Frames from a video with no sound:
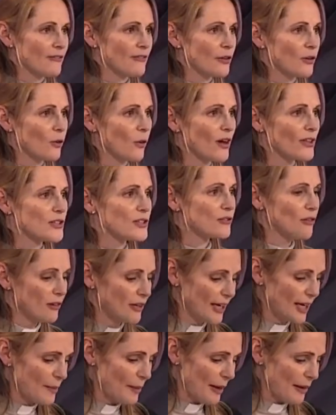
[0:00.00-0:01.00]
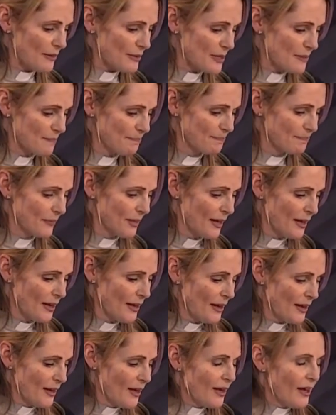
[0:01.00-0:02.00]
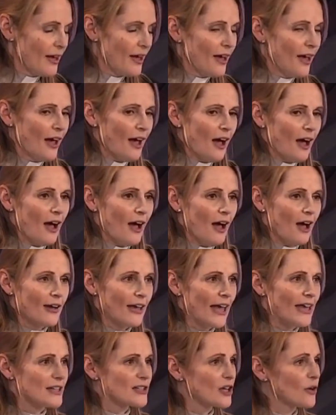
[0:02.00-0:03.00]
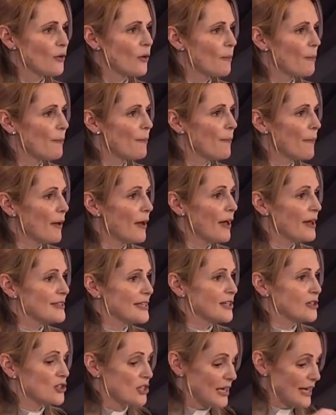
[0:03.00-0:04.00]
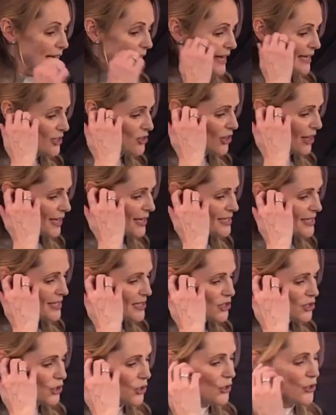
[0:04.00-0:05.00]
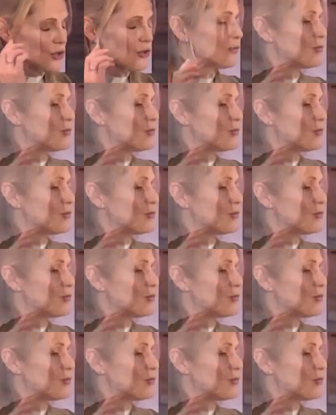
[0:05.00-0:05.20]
that I feel quite strongly about. Okay, so essentially, in Genesis 2,